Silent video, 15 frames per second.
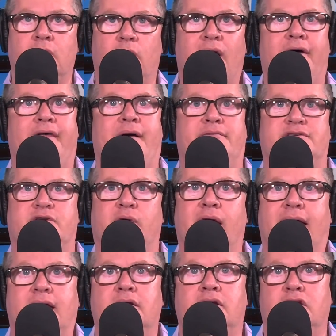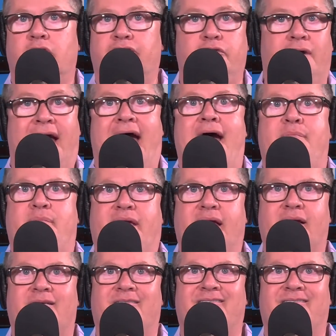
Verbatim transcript: Wow, that was great. You know, and they're happy.